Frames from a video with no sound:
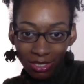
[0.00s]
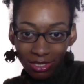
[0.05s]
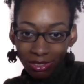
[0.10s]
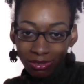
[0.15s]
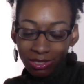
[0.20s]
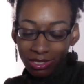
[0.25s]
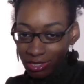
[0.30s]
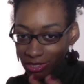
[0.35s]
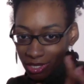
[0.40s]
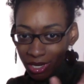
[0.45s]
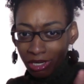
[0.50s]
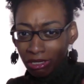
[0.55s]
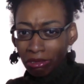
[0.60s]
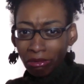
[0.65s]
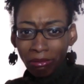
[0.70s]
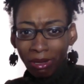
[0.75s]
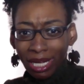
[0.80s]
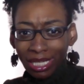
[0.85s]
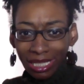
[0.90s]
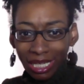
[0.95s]
and start a new
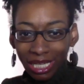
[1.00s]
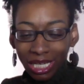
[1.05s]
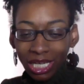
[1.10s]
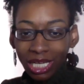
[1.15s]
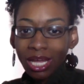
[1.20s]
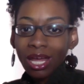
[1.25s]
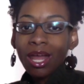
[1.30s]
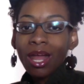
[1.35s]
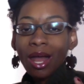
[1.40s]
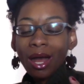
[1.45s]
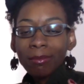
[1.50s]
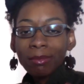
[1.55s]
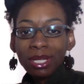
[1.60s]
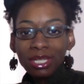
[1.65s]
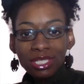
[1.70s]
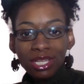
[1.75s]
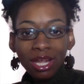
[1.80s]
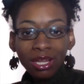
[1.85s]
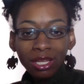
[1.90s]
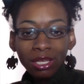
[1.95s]
identity. I'm not
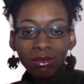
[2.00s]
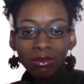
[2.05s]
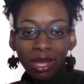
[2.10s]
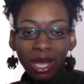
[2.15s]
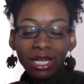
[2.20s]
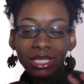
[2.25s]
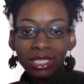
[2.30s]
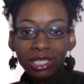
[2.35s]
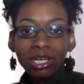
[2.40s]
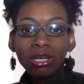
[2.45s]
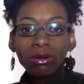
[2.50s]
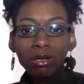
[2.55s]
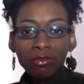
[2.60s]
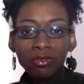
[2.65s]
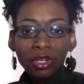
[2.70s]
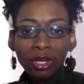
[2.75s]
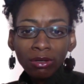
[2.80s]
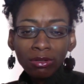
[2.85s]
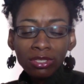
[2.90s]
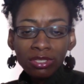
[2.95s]
telling you that. Deal with
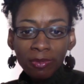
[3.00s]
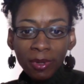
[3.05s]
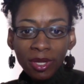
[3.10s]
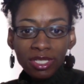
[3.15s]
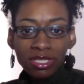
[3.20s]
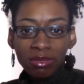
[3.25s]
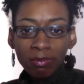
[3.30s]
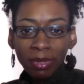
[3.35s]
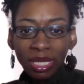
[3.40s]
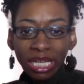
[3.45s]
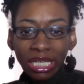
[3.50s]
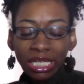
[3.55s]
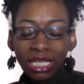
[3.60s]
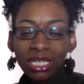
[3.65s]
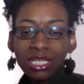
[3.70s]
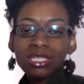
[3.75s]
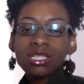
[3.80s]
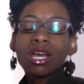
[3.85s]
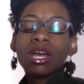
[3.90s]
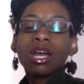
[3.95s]
your
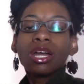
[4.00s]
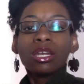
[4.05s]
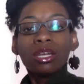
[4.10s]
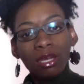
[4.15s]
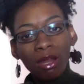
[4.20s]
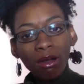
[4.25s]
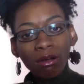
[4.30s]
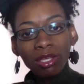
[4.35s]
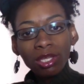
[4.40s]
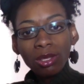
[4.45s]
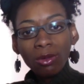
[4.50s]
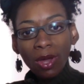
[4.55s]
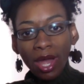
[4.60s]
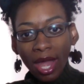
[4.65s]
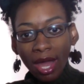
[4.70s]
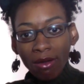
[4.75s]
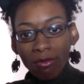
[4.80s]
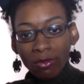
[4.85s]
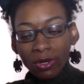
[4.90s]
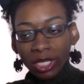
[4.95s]
responsibilities. Know you'll
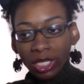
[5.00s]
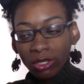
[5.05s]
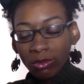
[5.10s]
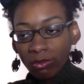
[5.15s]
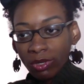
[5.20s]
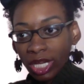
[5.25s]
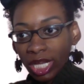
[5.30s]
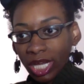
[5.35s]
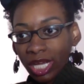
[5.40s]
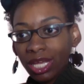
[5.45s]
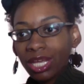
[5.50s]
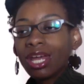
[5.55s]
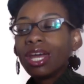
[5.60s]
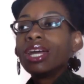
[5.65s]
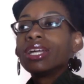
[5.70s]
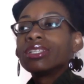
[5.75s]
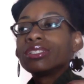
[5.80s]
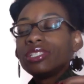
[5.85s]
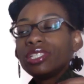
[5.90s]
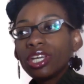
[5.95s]
have what you need.
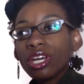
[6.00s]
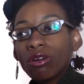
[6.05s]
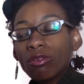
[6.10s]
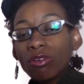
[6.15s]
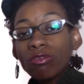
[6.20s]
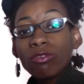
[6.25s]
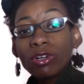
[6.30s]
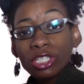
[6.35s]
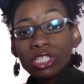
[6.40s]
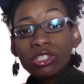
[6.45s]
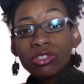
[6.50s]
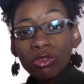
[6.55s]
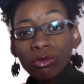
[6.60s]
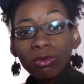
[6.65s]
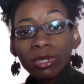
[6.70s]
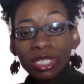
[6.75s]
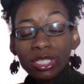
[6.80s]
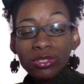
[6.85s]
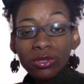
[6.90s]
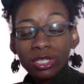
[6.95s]
Deal with the
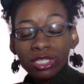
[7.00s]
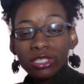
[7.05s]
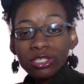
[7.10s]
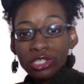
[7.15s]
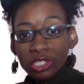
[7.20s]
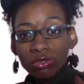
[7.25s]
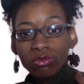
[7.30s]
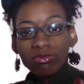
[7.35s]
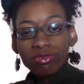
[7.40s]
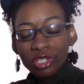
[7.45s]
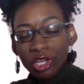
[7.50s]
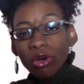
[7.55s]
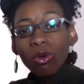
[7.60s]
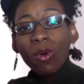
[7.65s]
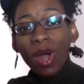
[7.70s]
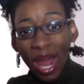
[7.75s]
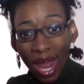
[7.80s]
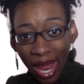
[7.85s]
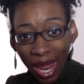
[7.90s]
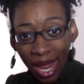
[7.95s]
resources you do
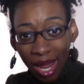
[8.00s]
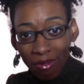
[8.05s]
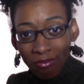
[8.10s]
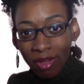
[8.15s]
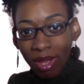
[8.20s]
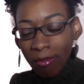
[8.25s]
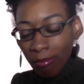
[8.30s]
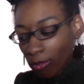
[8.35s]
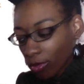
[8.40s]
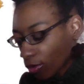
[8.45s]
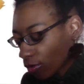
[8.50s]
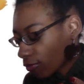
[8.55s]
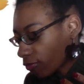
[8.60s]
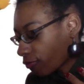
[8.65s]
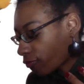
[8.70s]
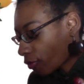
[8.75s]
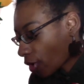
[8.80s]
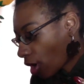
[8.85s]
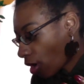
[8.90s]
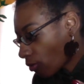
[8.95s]
have and move
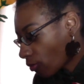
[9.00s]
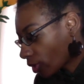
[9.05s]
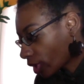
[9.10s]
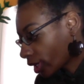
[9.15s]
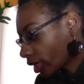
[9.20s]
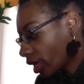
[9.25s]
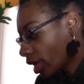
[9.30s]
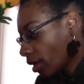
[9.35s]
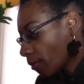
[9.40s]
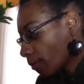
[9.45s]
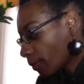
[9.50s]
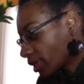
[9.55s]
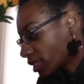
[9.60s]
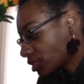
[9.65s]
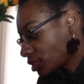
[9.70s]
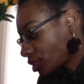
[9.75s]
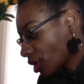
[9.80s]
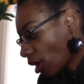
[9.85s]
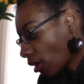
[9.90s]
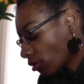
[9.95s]
forward.
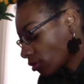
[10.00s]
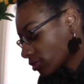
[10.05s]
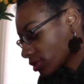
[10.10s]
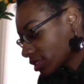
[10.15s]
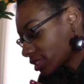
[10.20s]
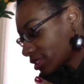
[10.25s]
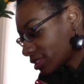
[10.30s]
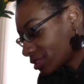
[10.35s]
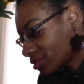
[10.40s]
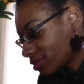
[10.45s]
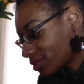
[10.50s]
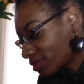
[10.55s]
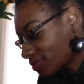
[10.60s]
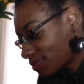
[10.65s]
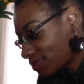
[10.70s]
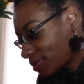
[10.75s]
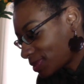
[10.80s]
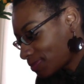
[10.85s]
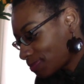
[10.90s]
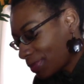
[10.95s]
But don't
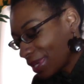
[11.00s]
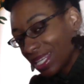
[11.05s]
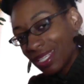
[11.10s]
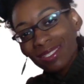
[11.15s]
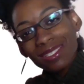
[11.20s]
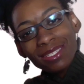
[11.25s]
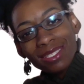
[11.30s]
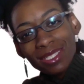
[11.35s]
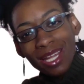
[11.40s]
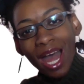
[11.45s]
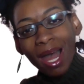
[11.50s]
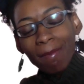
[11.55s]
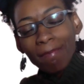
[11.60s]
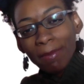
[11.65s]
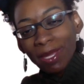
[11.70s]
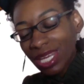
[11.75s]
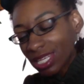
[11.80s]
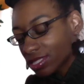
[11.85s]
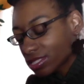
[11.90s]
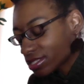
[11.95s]
stop
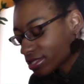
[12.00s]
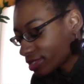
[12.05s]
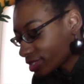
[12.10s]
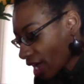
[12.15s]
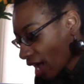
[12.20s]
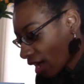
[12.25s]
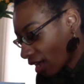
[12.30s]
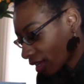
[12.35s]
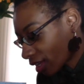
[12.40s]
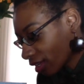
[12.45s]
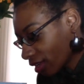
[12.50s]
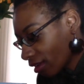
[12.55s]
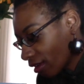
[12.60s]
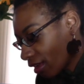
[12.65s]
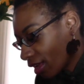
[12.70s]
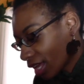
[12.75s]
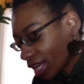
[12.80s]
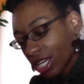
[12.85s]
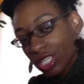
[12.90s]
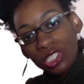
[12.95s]
being stuck
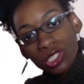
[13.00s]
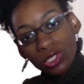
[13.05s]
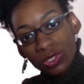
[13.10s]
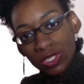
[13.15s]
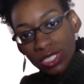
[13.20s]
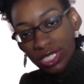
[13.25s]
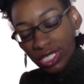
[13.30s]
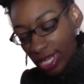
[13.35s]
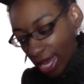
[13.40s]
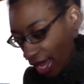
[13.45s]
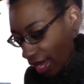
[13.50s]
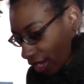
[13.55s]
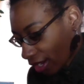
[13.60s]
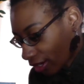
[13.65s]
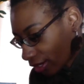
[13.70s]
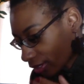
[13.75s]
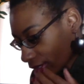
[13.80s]
because you're scared,